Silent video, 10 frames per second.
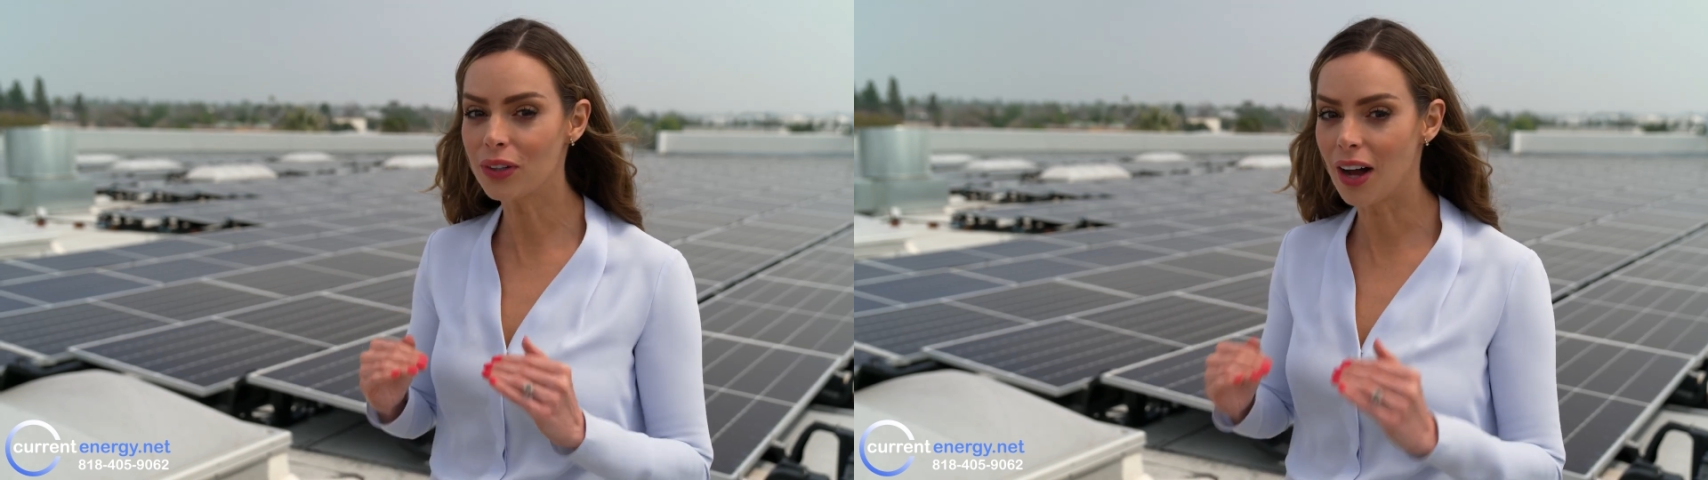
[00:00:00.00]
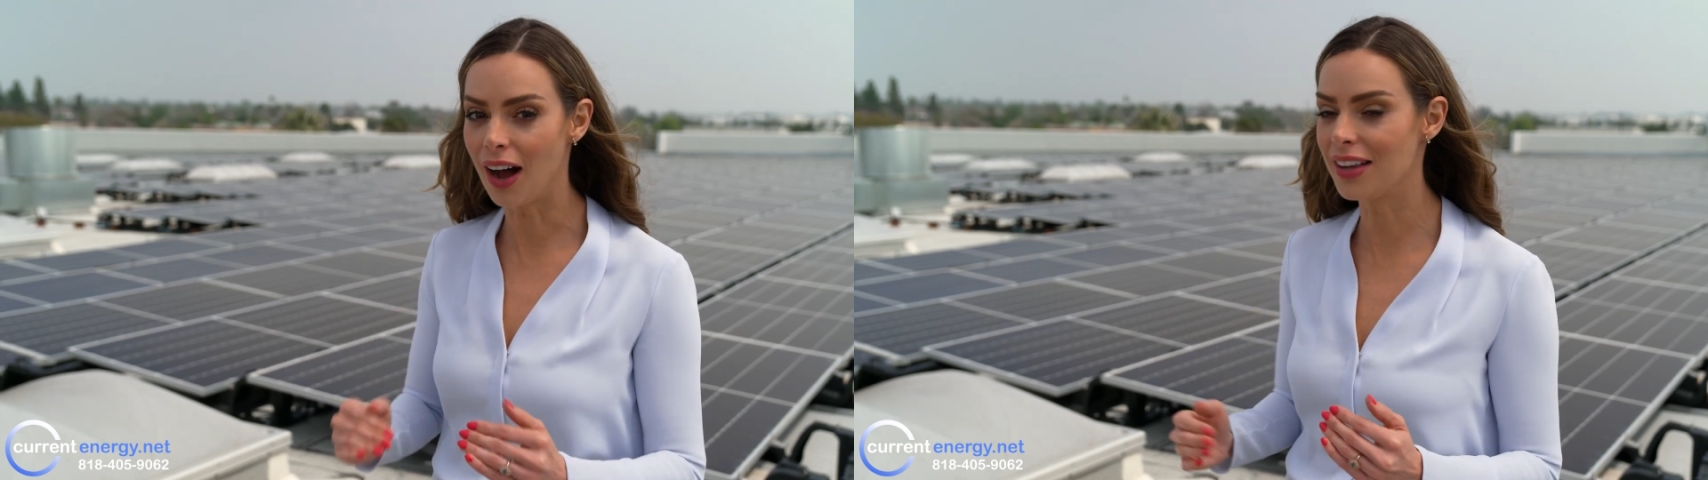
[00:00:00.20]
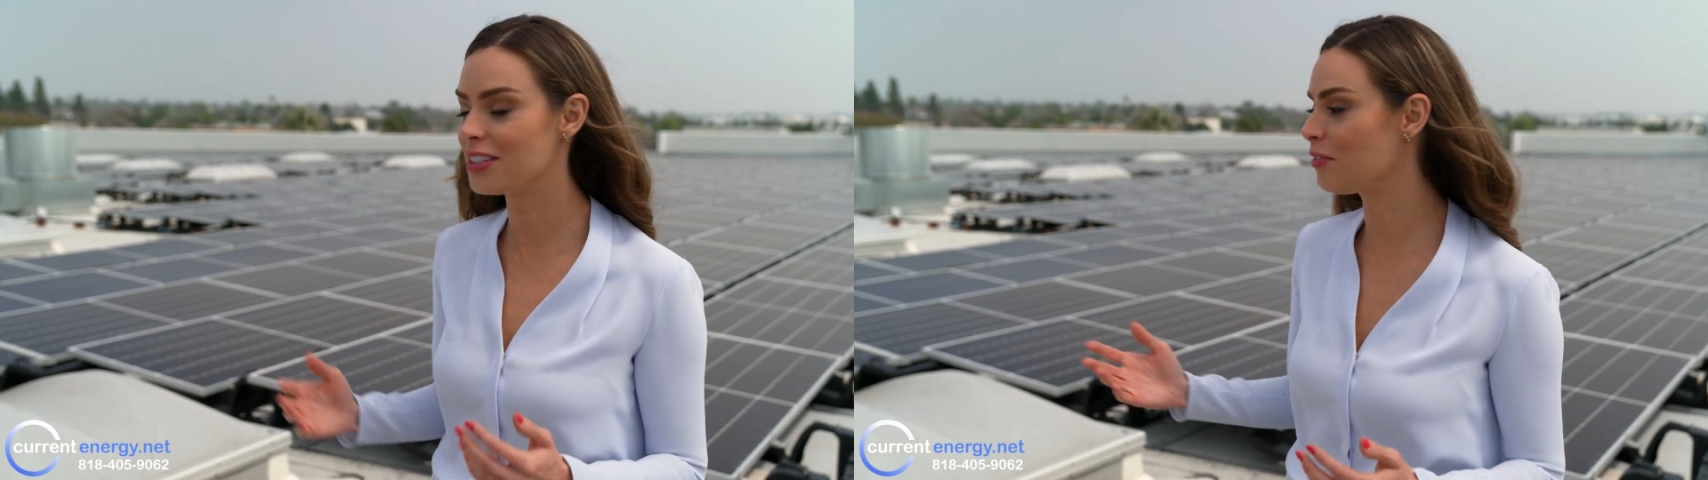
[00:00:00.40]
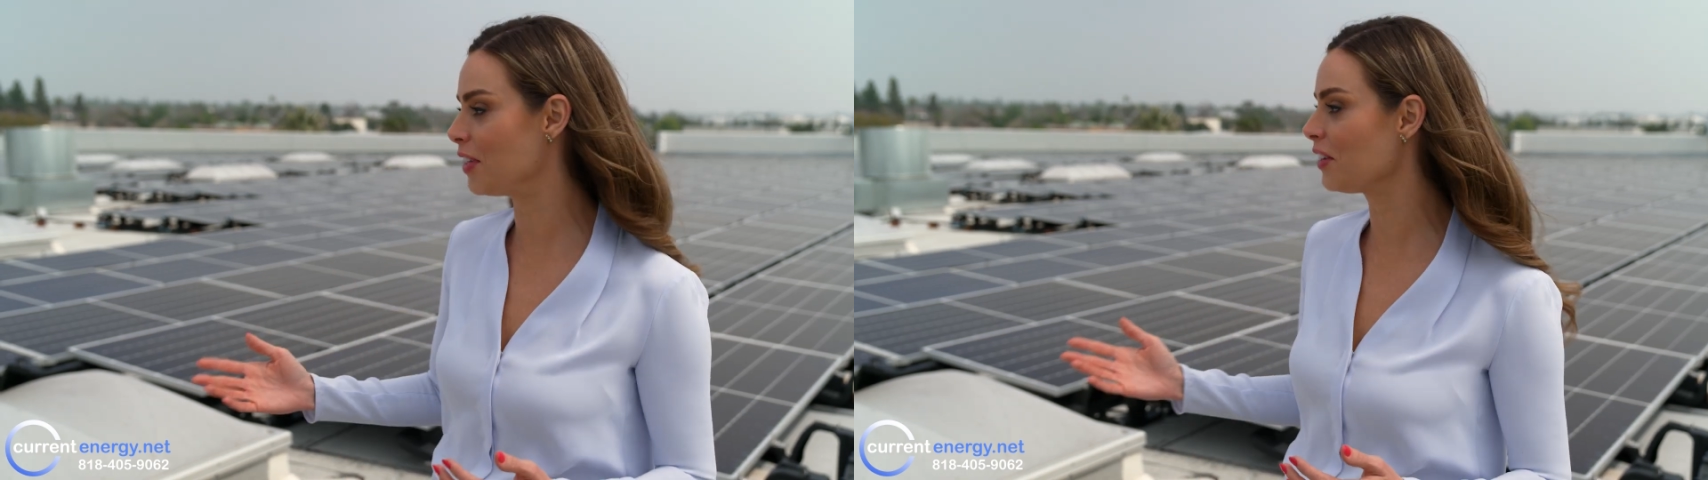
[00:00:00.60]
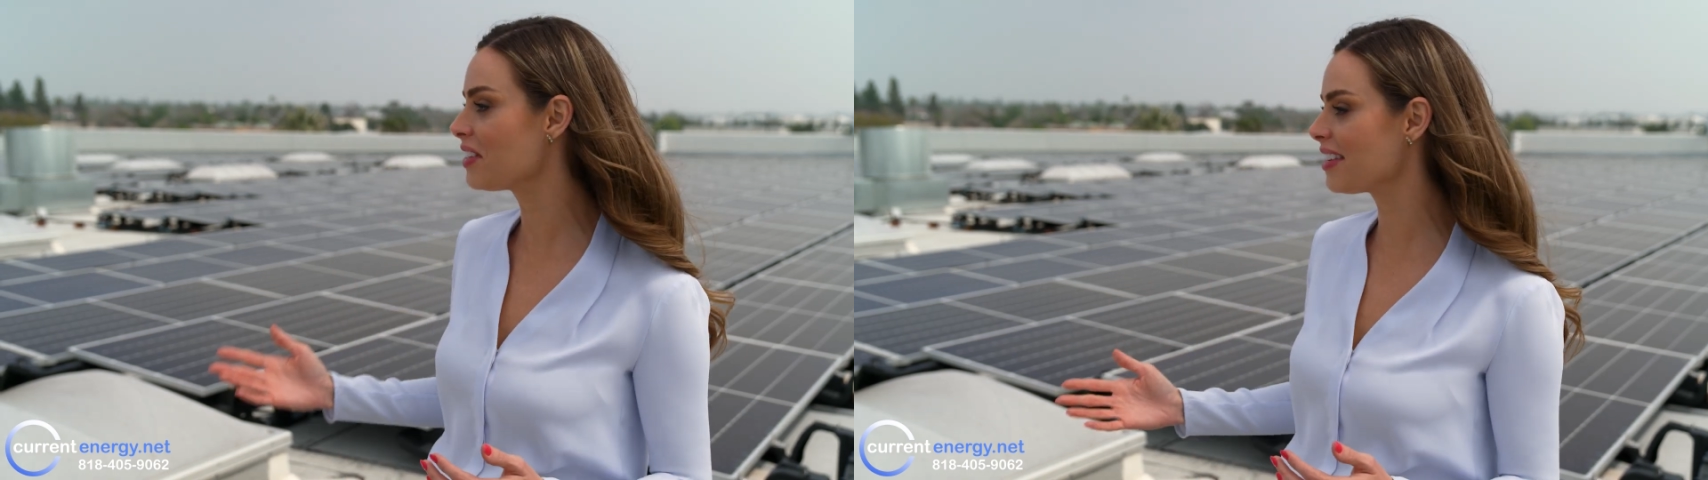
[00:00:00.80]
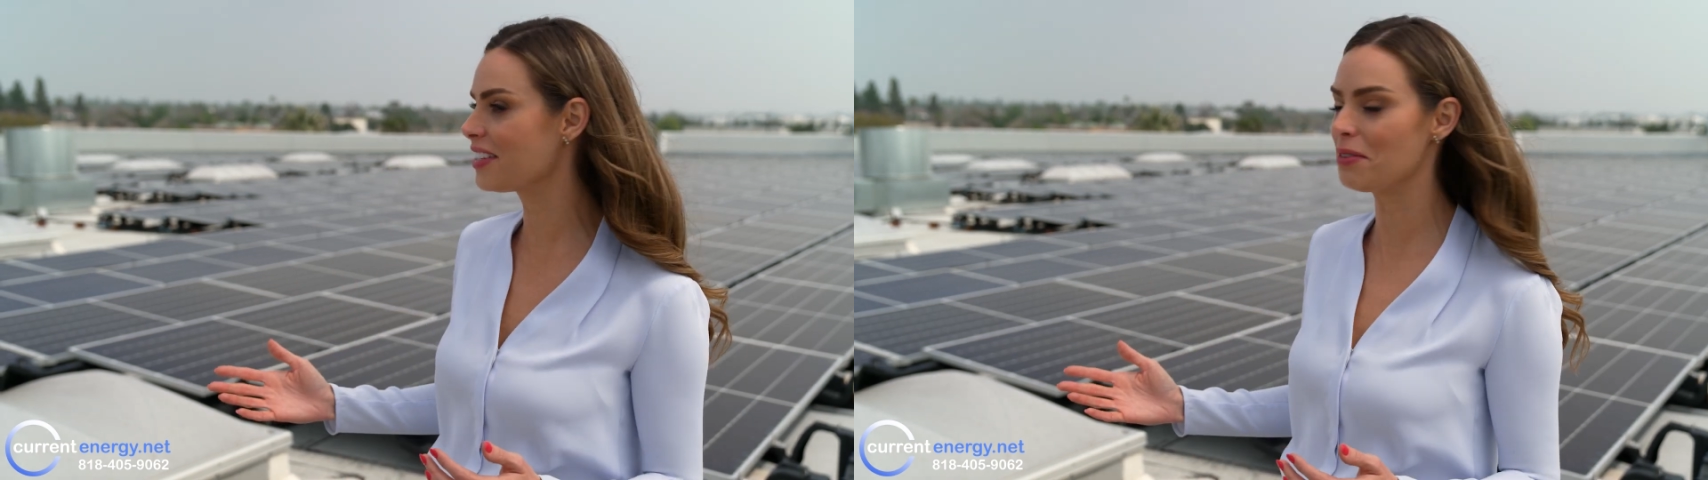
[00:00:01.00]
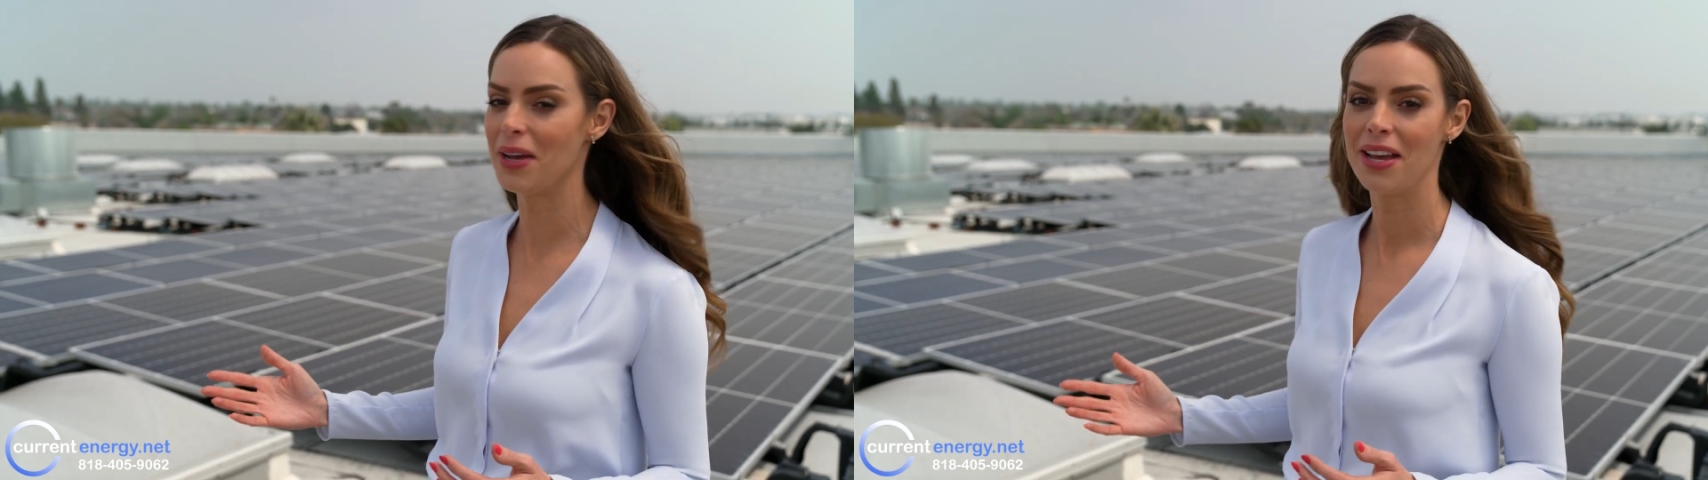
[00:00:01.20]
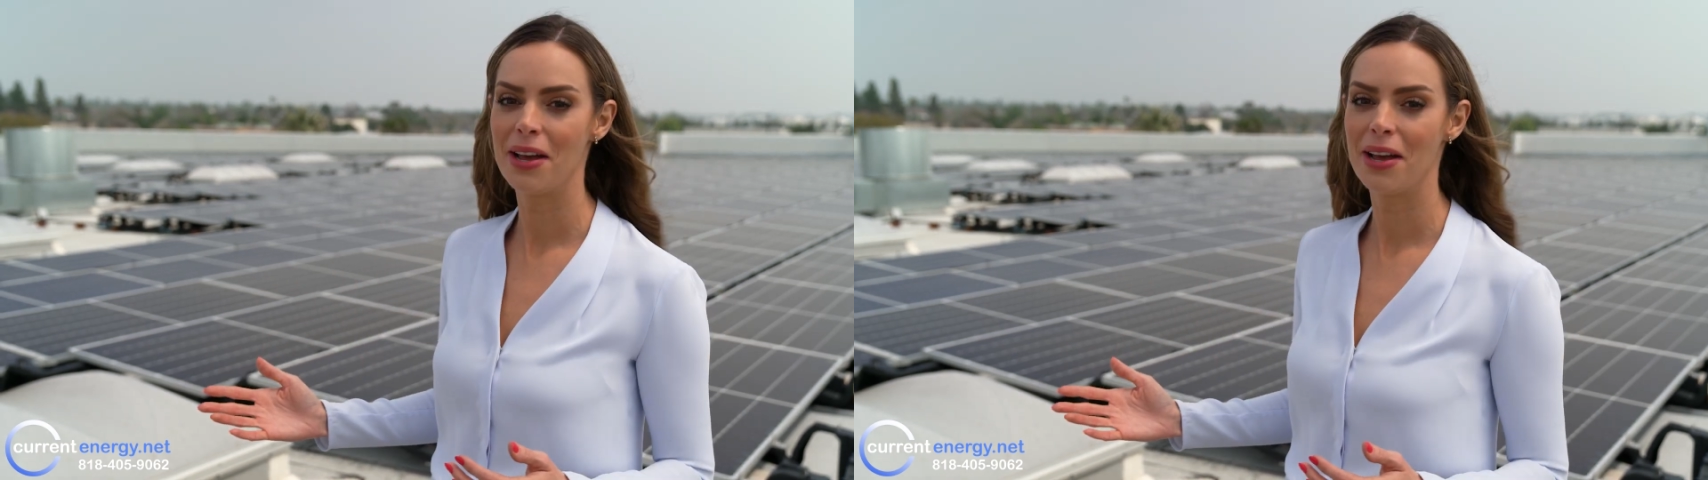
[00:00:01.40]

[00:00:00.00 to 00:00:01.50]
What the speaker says: cost of their system